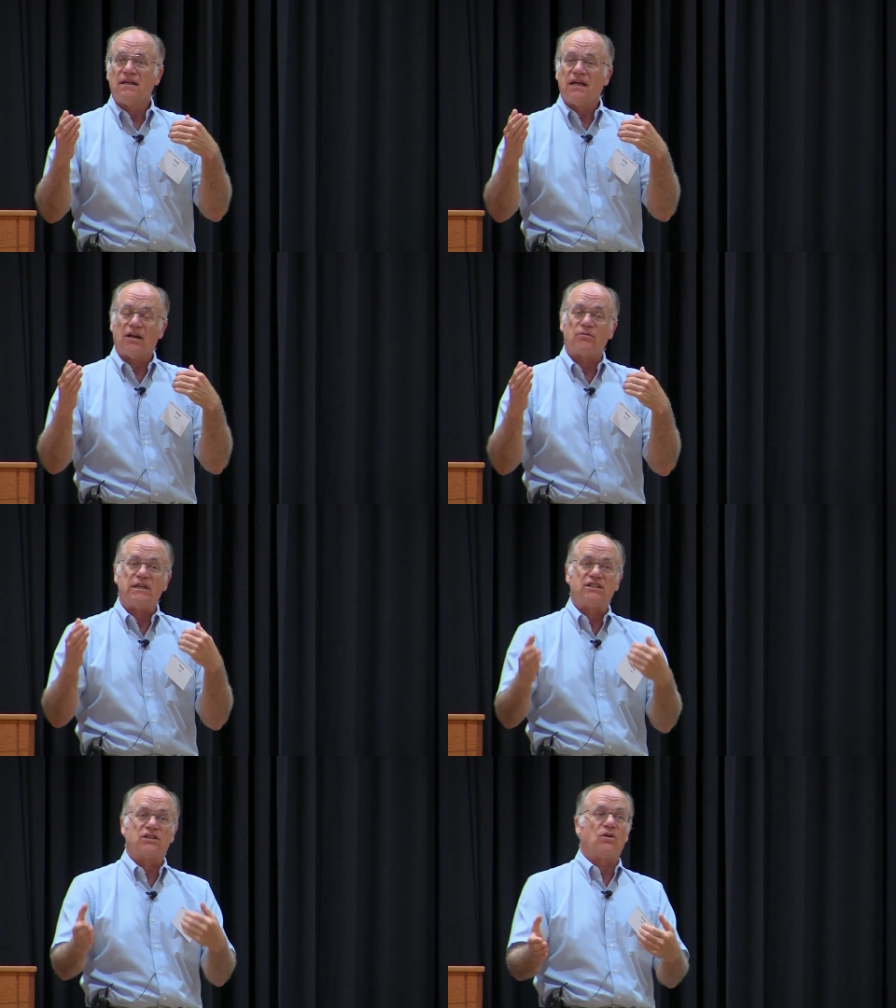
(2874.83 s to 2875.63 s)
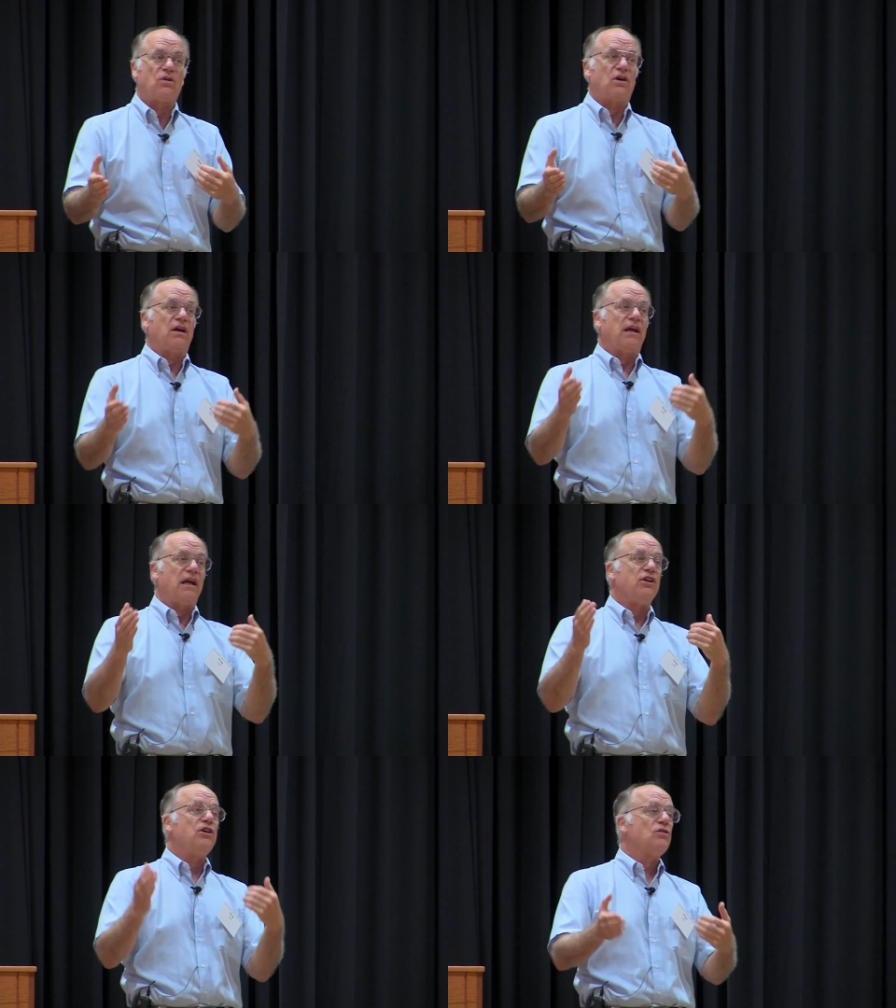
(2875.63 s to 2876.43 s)
and restore
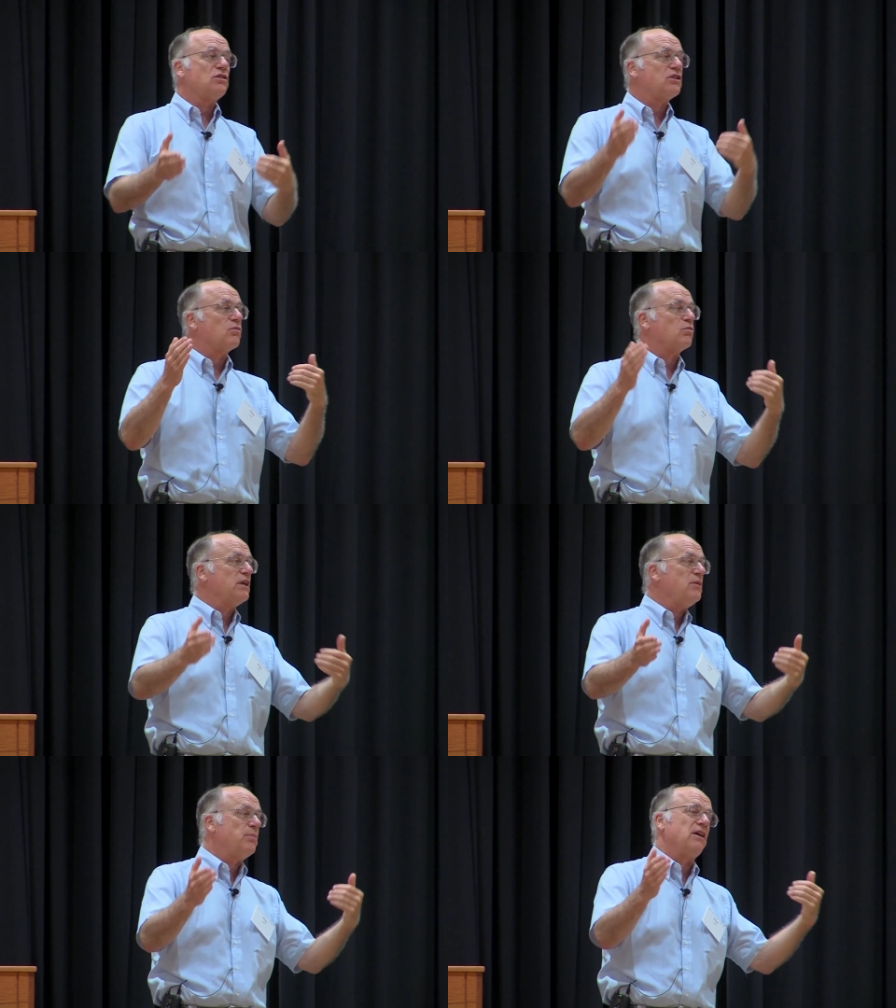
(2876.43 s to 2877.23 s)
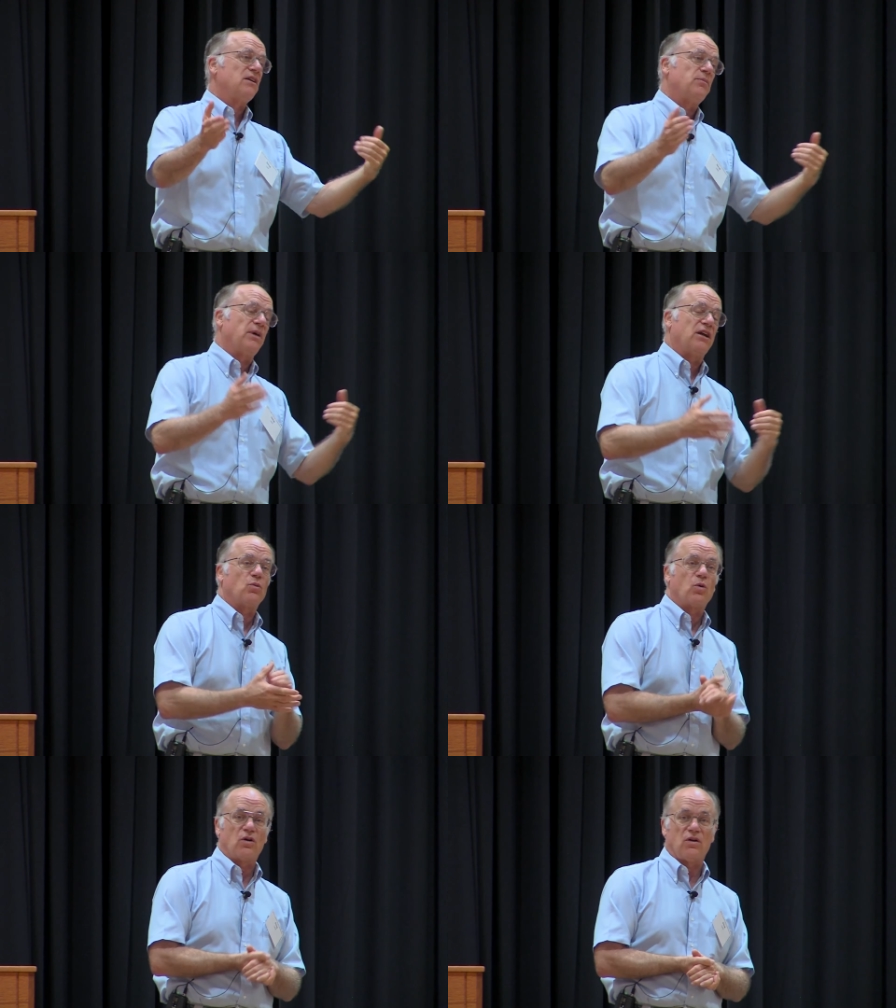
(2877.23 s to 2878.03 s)
and use to rebuild a better
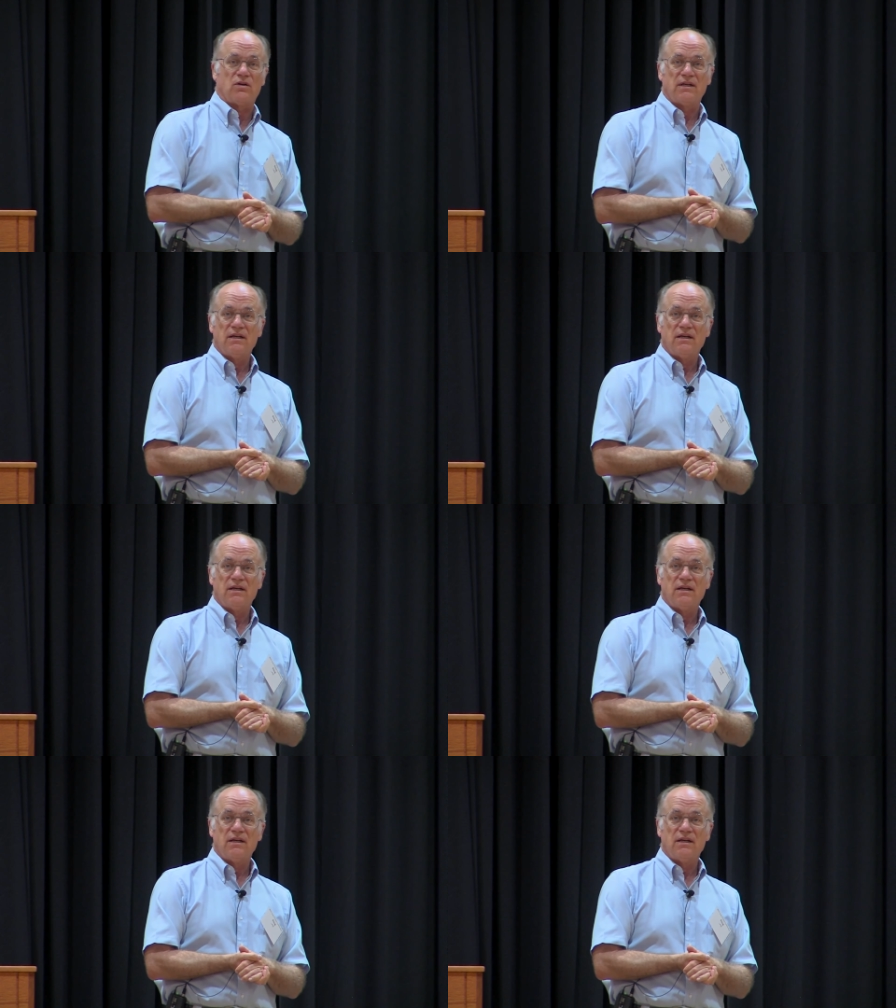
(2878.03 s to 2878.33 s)
world.